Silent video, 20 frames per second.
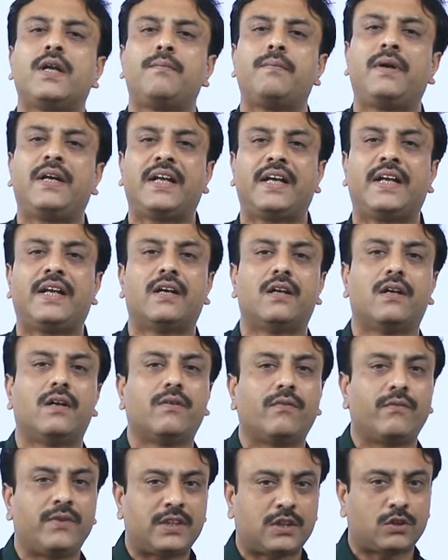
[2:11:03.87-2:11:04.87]
material
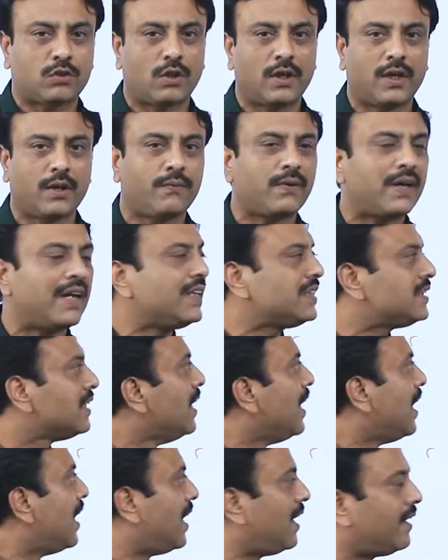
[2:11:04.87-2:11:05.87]
which solidifies
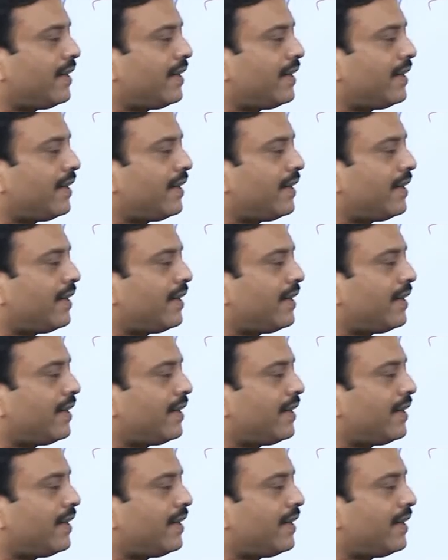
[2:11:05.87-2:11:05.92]
and